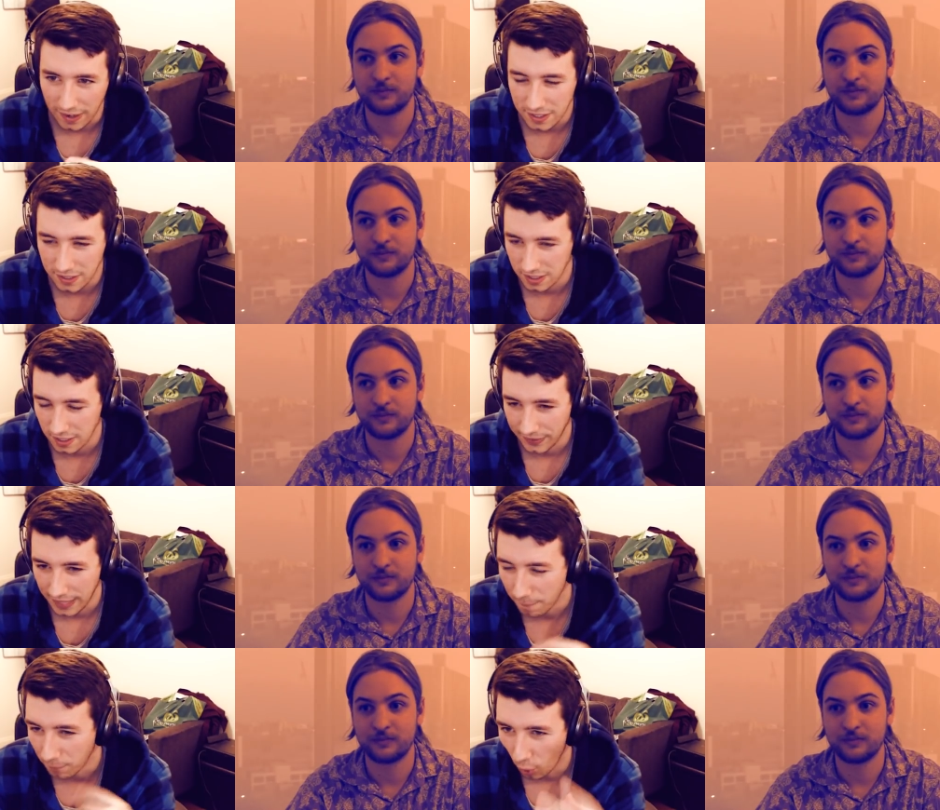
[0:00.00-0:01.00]
Speaker 1: these conventions and
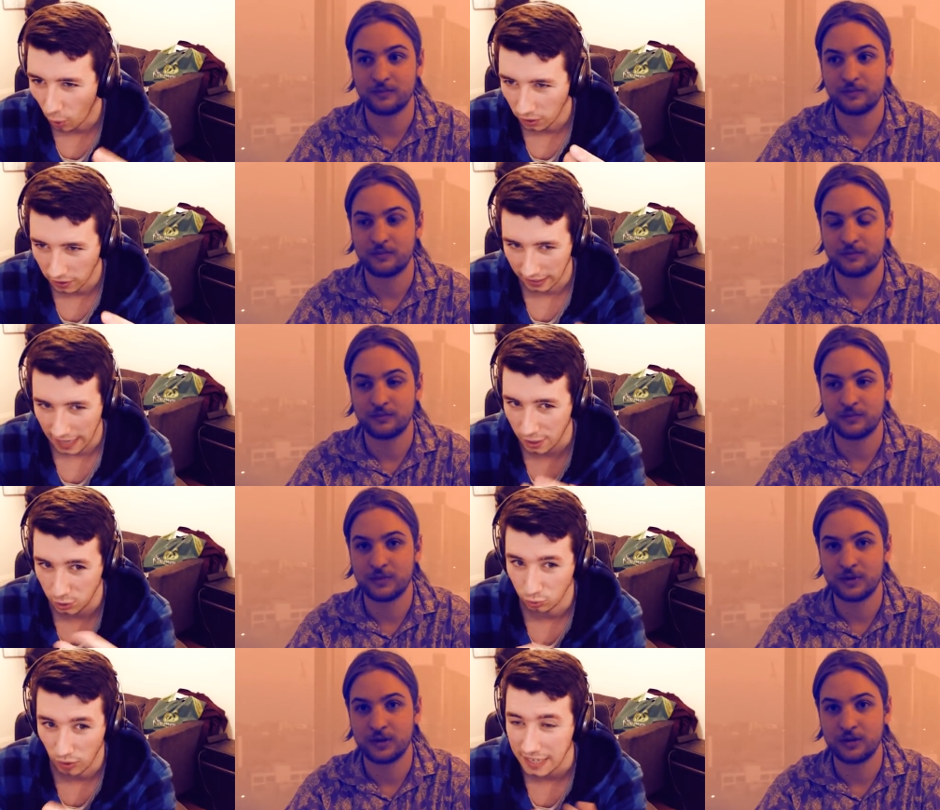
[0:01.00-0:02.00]
stuff like that, more like
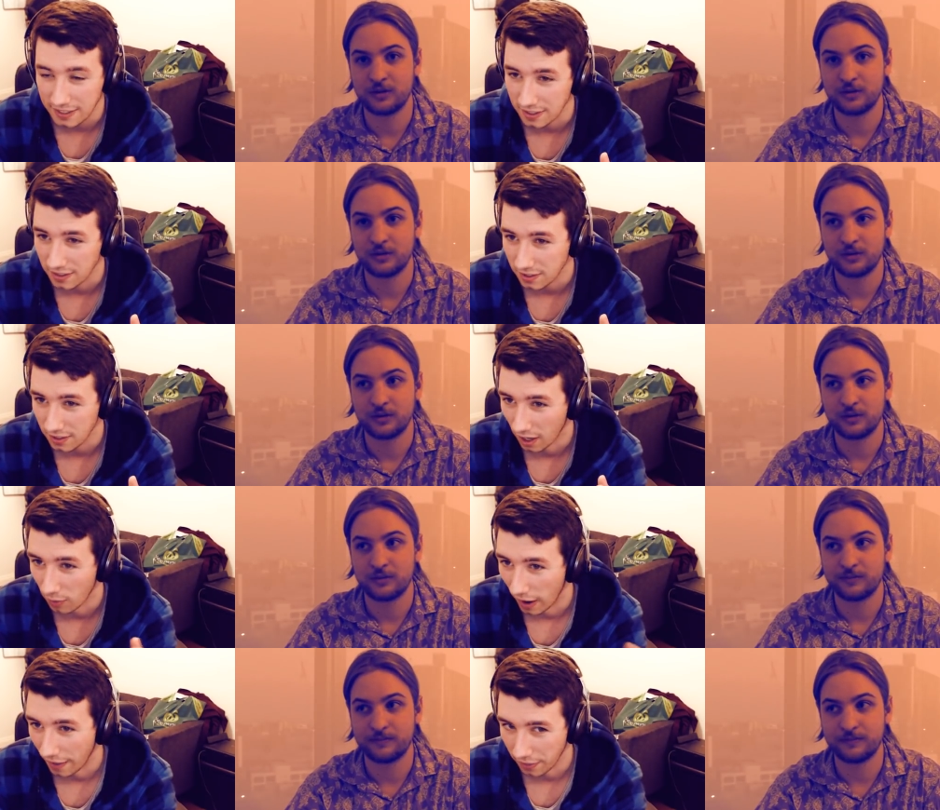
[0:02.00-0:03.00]
actual races,
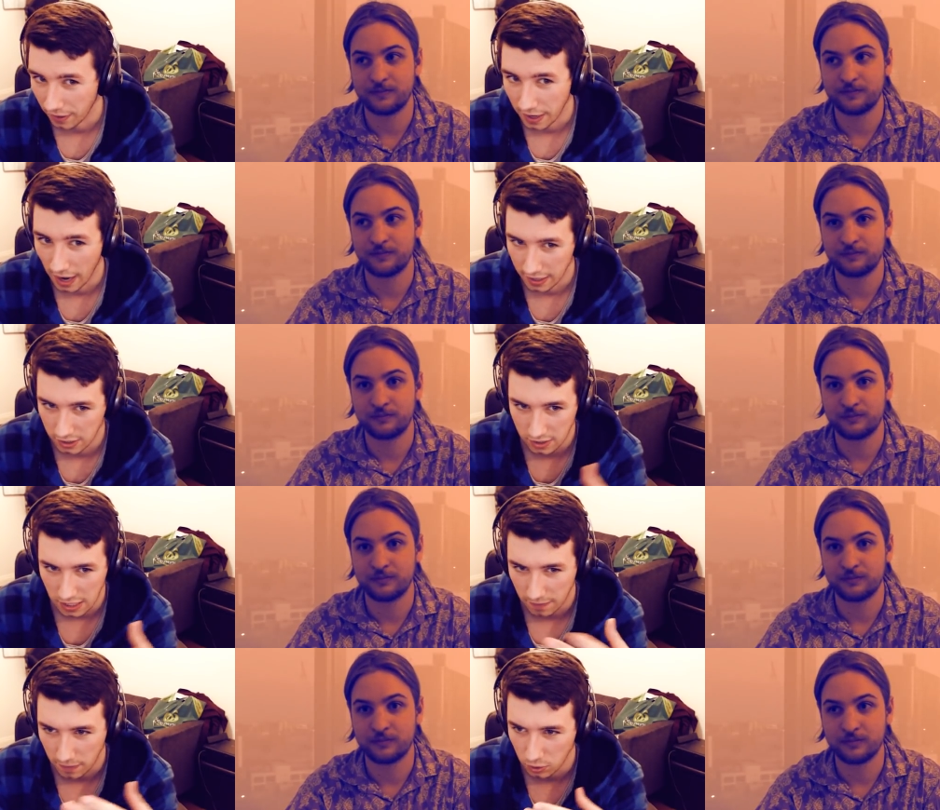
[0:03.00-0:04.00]
you know, rather than uh,
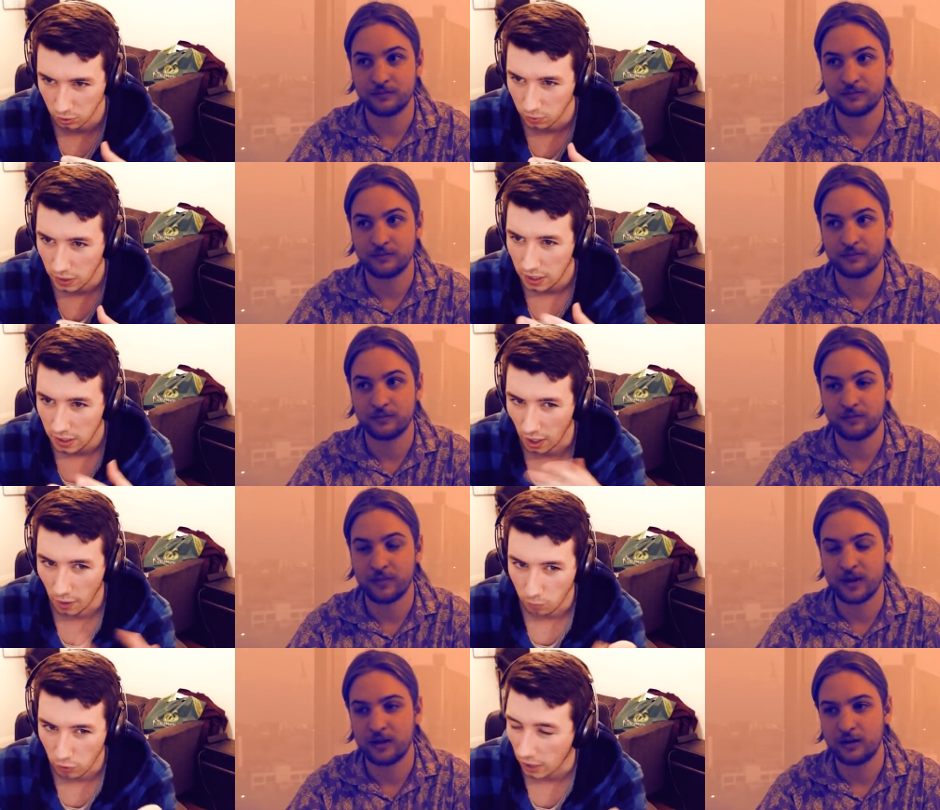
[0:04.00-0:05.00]
just individual,
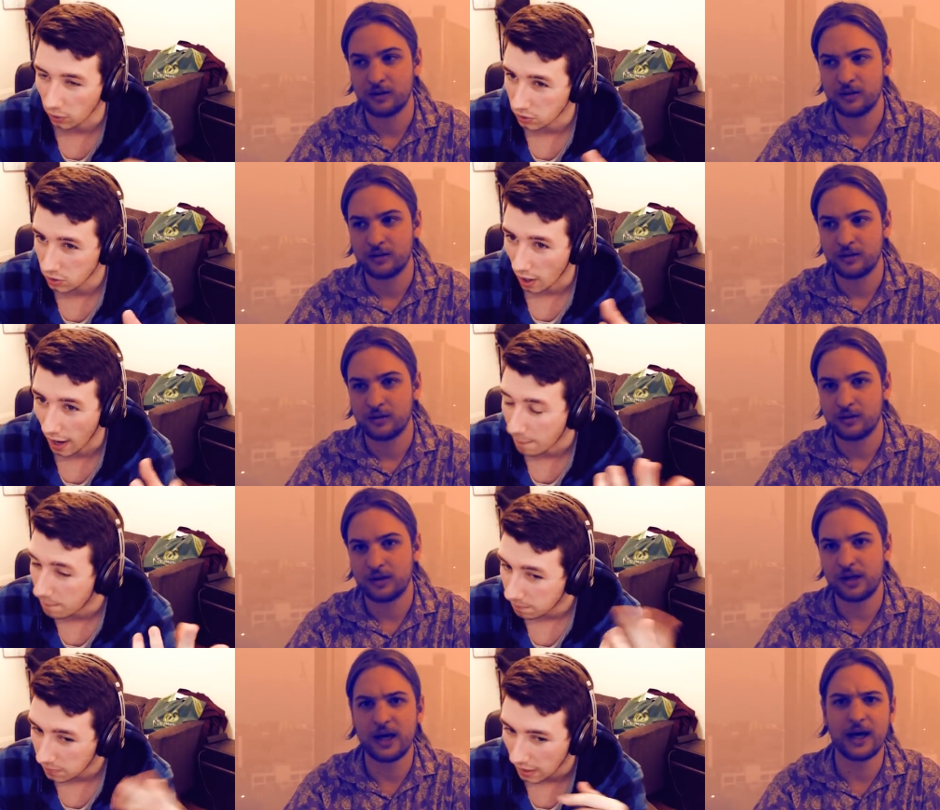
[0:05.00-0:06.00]
you know, record
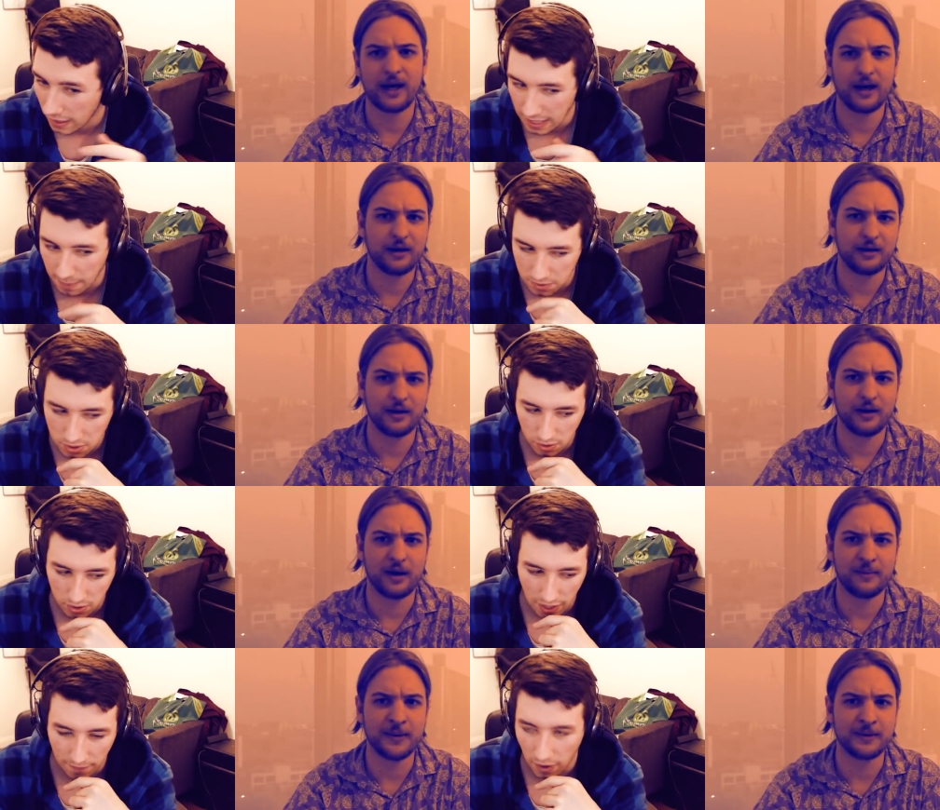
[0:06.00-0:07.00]
time.
Speaker 2: Yeah, yeah.
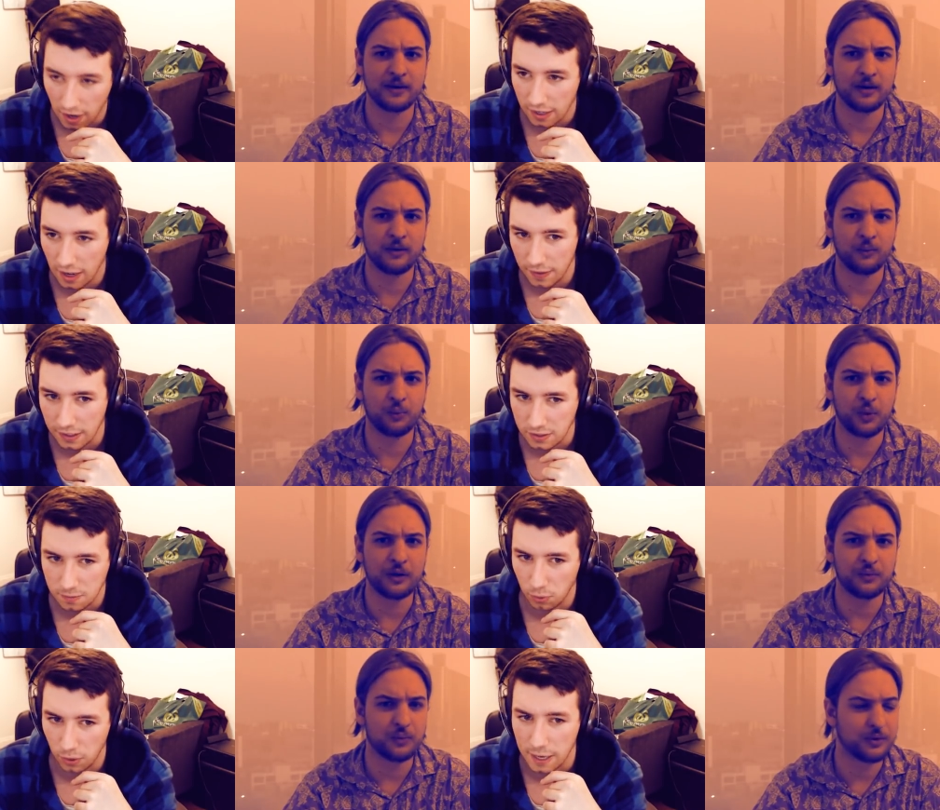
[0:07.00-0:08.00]
I mean, stuff. I, I when,
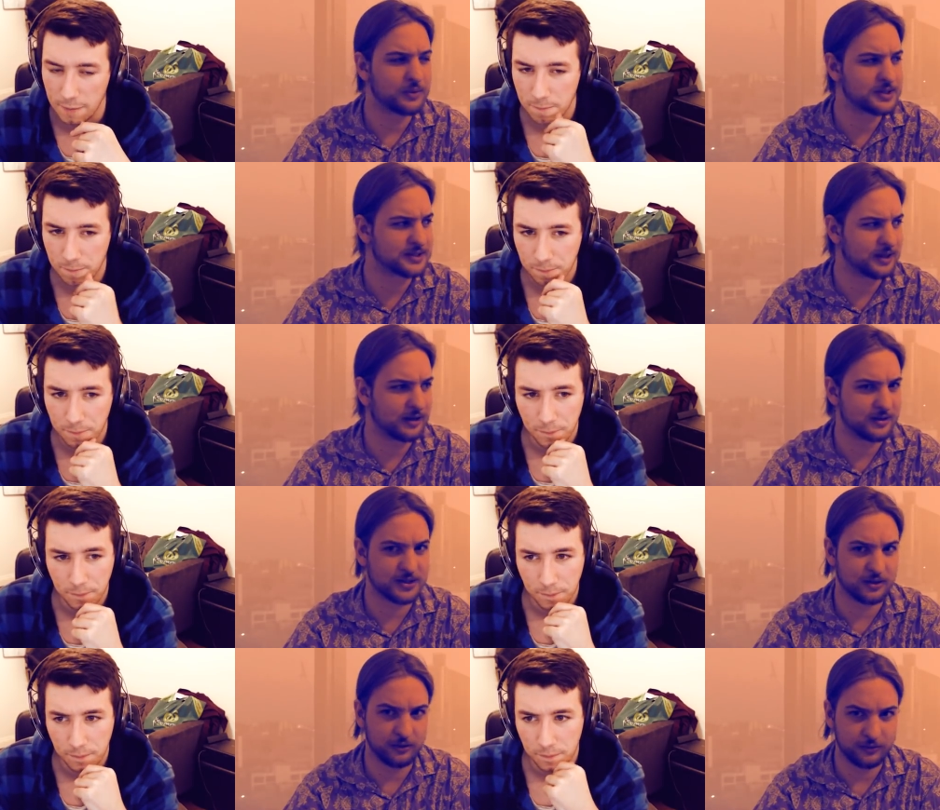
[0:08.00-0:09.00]
think it's when brilliant. When we started this
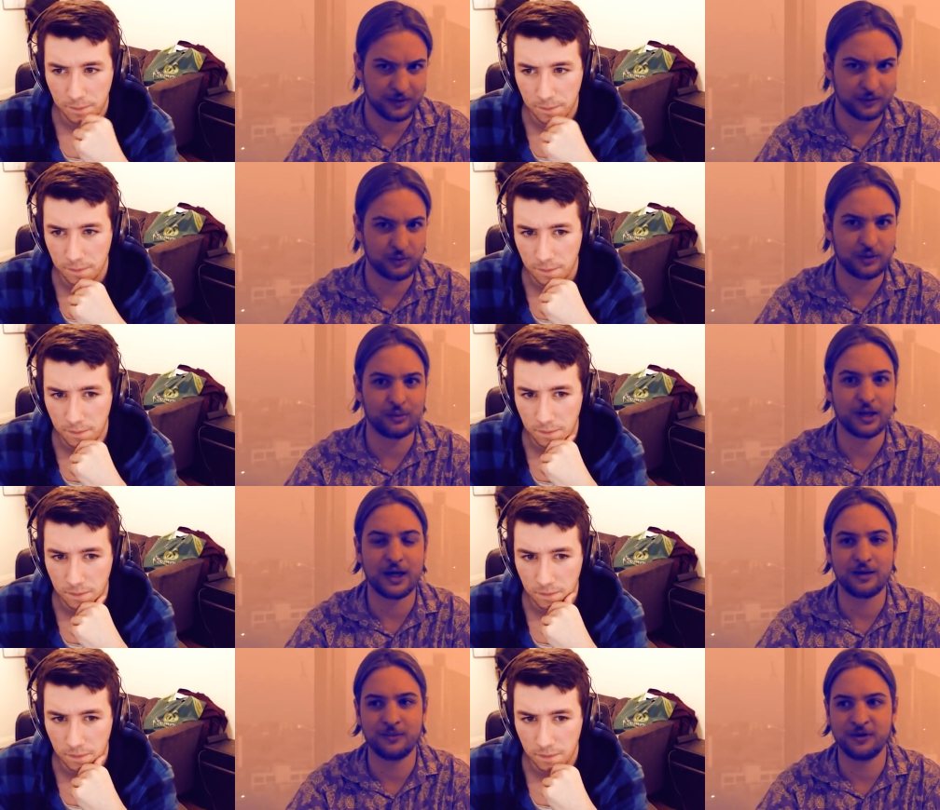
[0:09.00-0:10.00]
whole thing, we, we
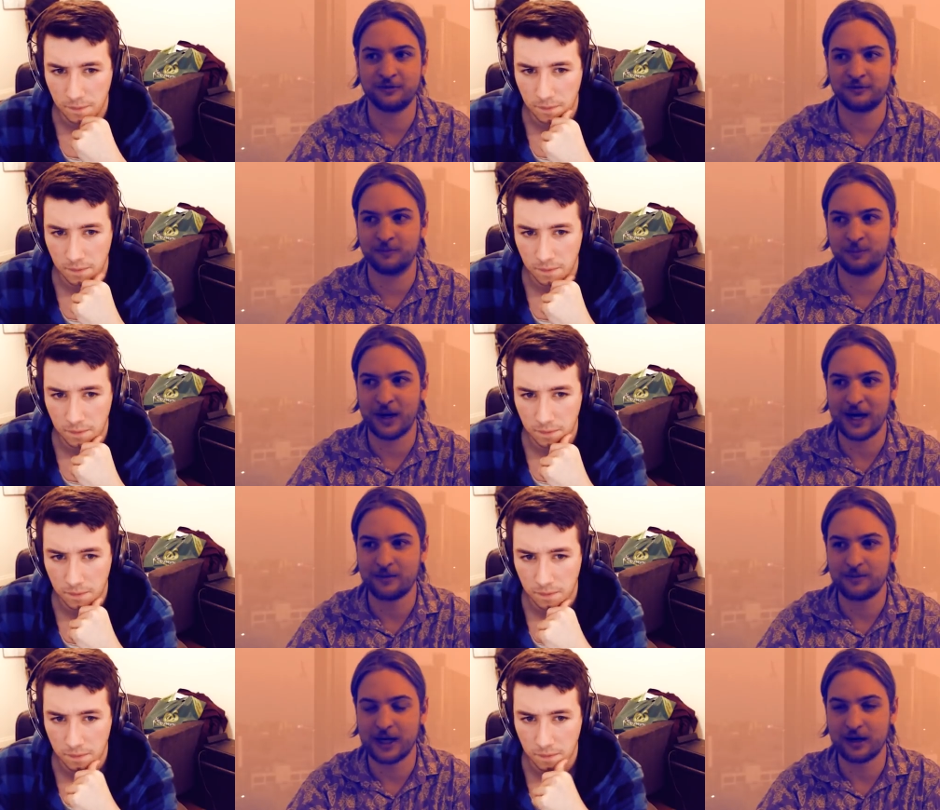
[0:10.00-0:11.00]
had a bit of
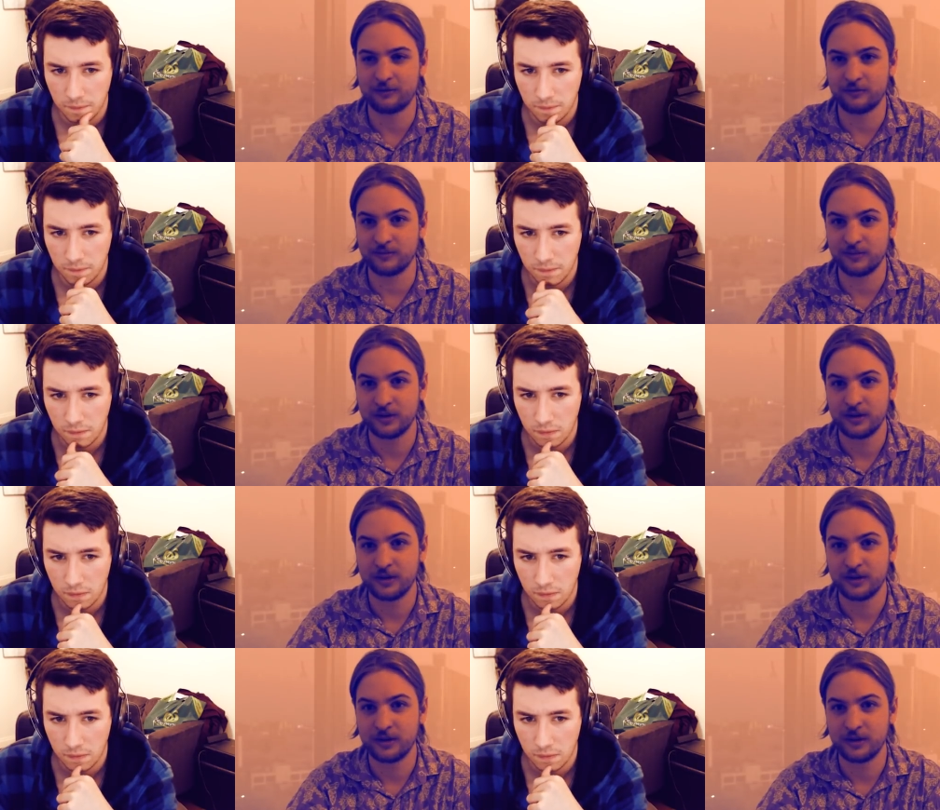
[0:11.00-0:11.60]
bite back from